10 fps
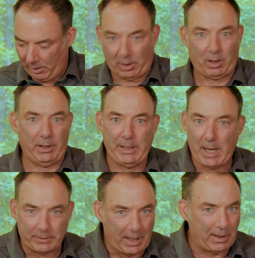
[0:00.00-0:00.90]
to clean
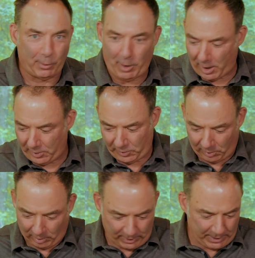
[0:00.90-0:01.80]
out that garage or
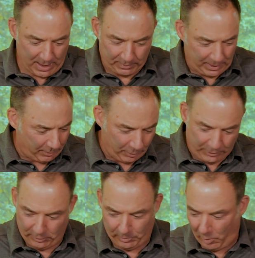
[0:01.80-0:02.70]
clean out that
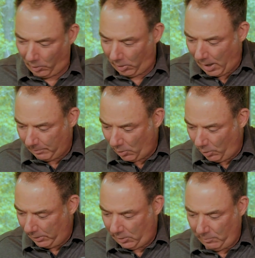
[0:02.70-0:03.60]
room, or I'm
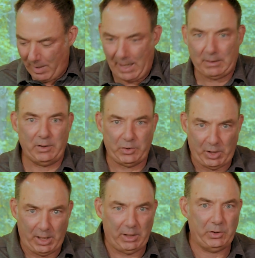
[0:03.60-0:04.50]
going to make this
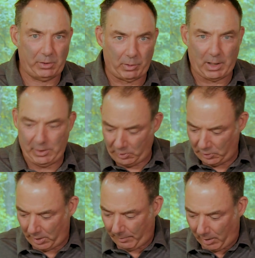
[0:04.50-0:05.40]
change in a
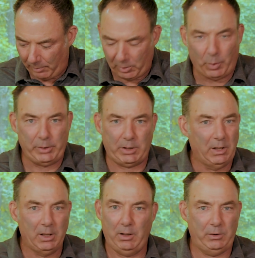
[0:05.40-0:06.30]
relationship, or I'm going to
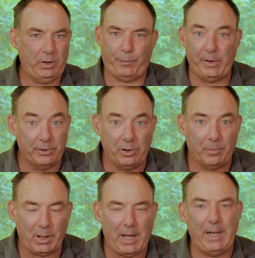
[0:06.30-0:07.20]
just fill in your
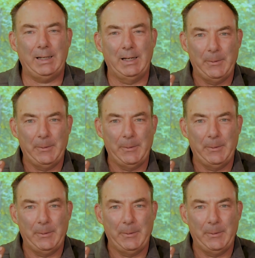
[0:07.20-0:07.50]
blank.